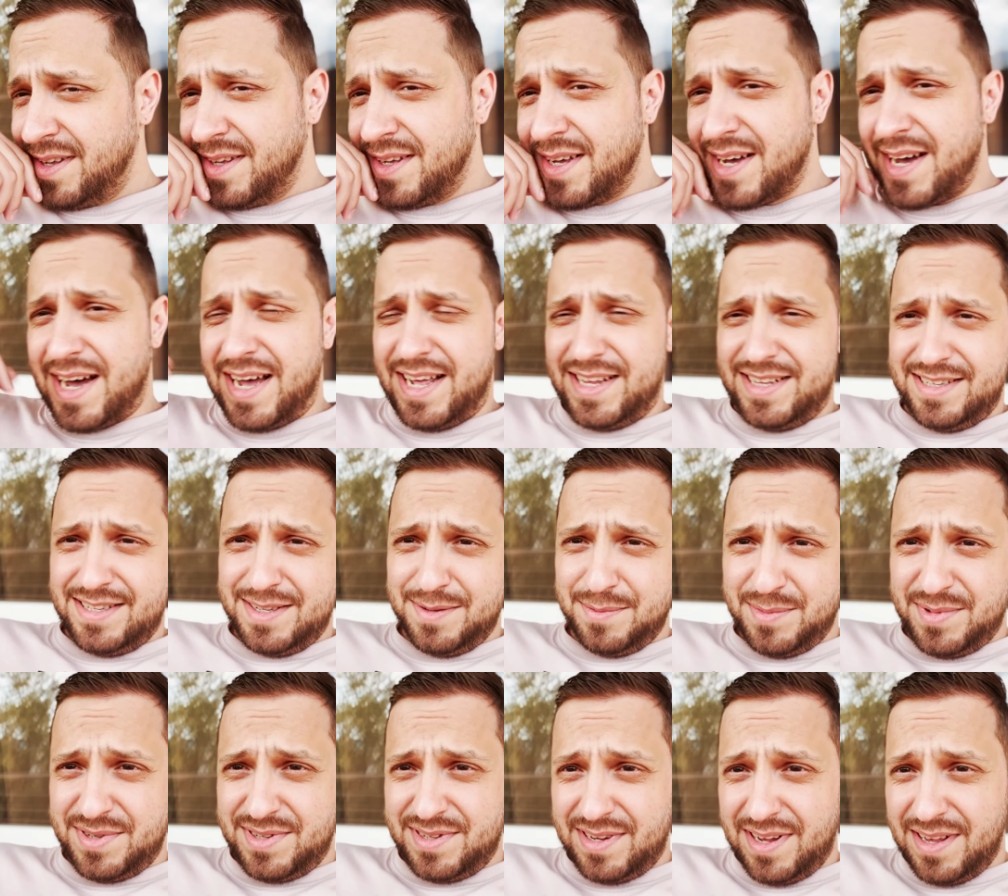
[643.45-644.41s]
I had some
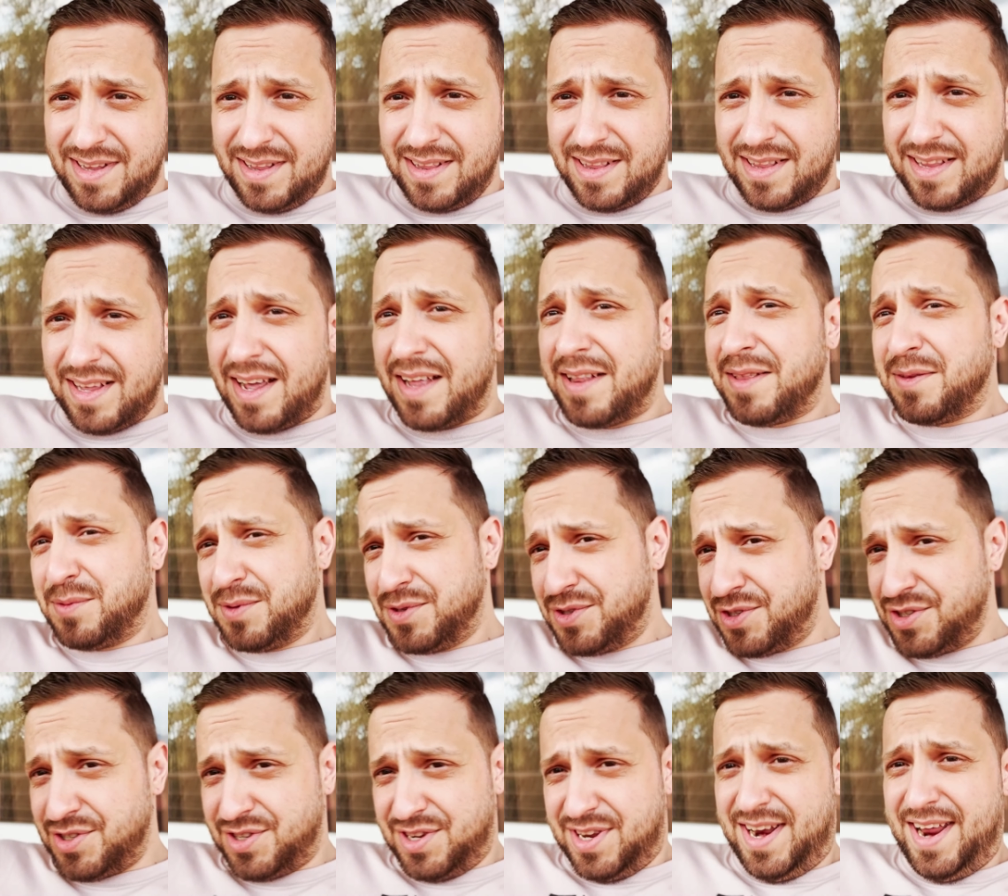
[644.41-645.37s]
suntan, which
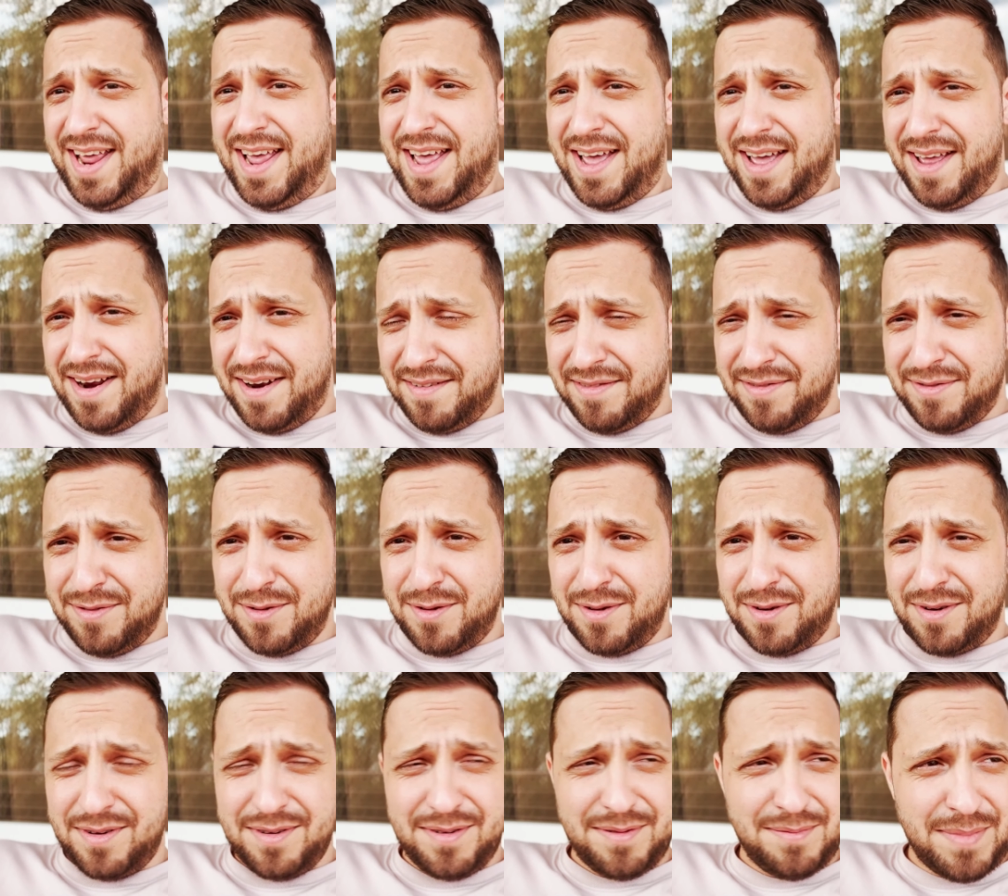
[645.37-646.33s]
is rare for
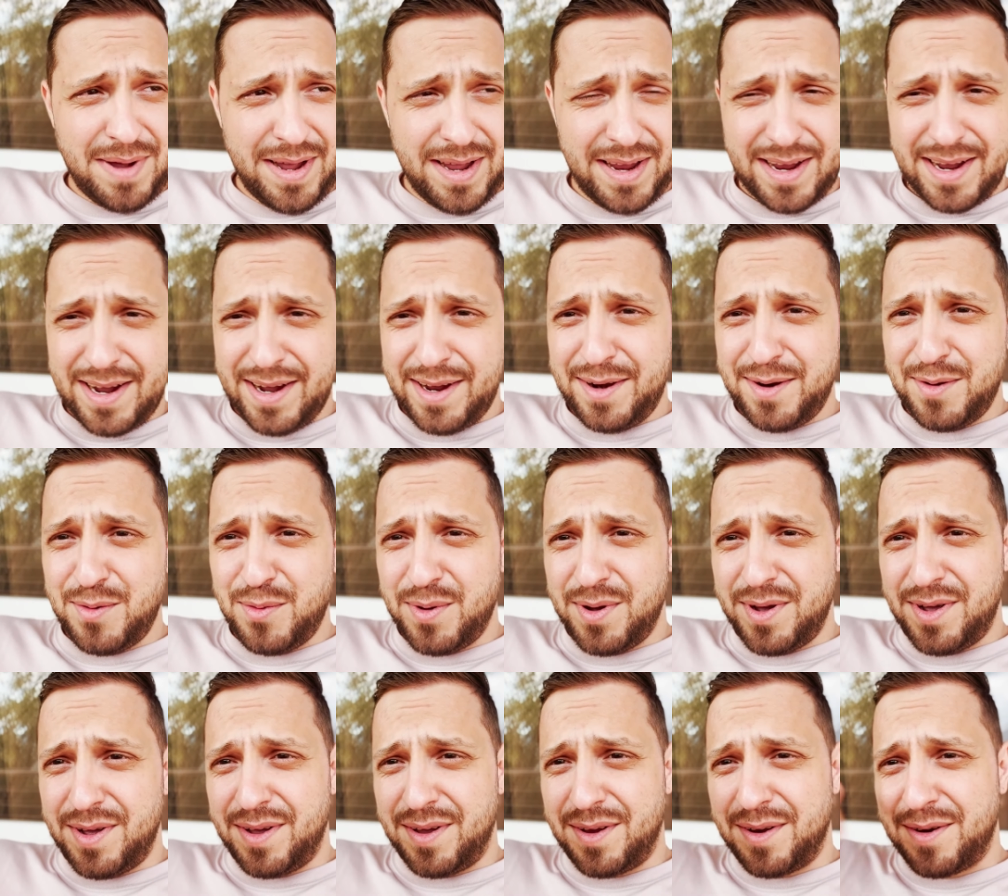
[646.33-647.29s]
my kind of
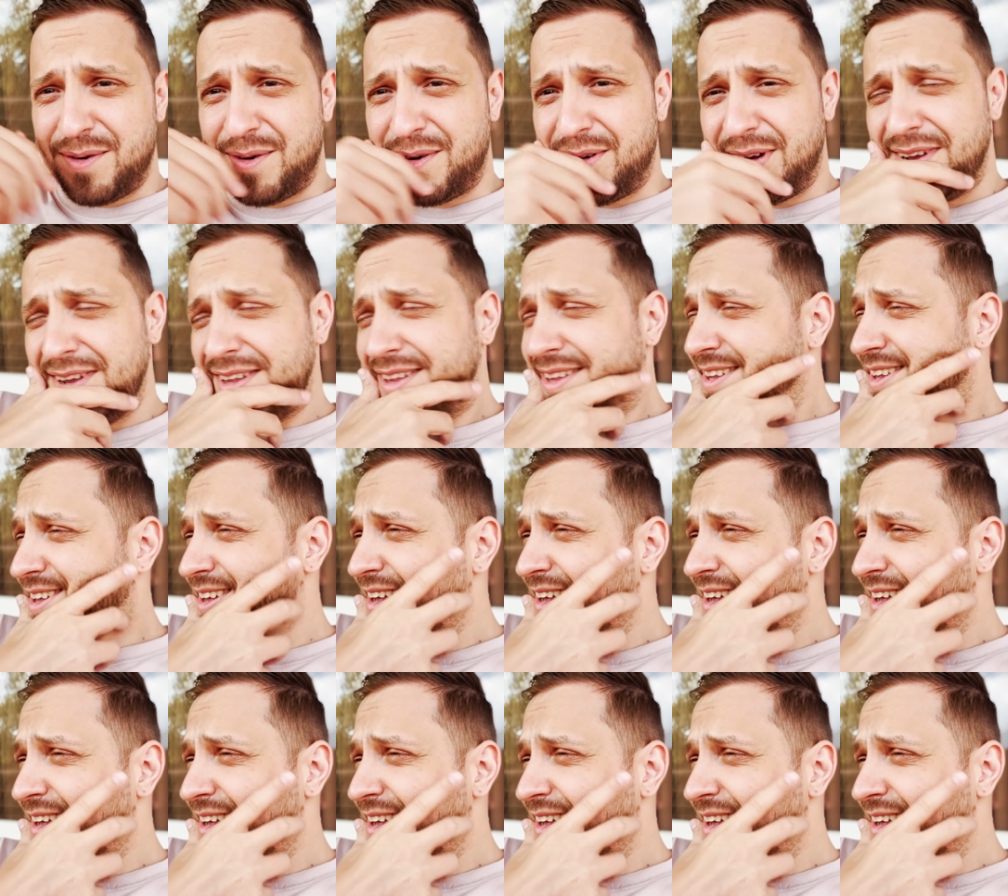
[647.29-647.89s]
work, right?